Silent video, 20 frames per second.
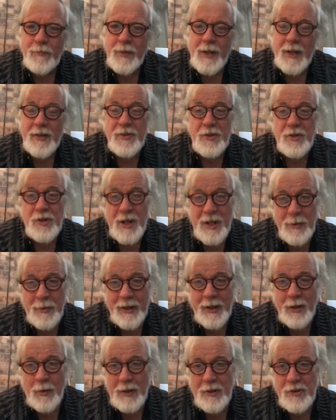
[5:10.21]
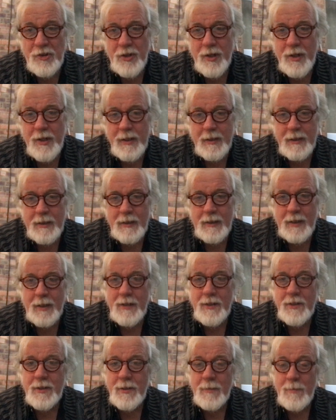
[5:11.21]
It's a genuine question,
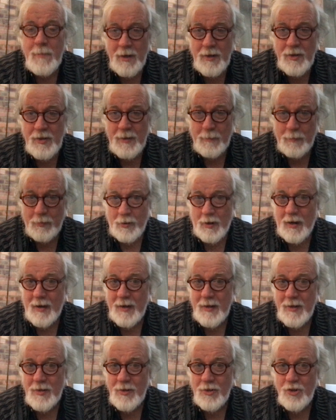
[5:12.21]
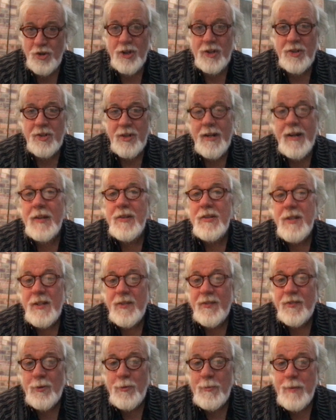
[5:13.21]
and to my surprise, Justin answers
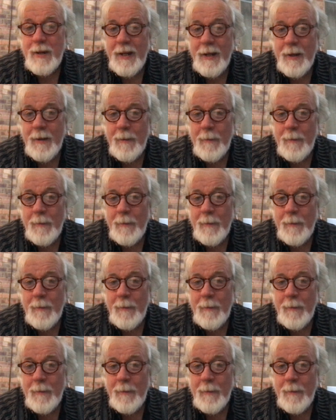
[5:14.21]
for me.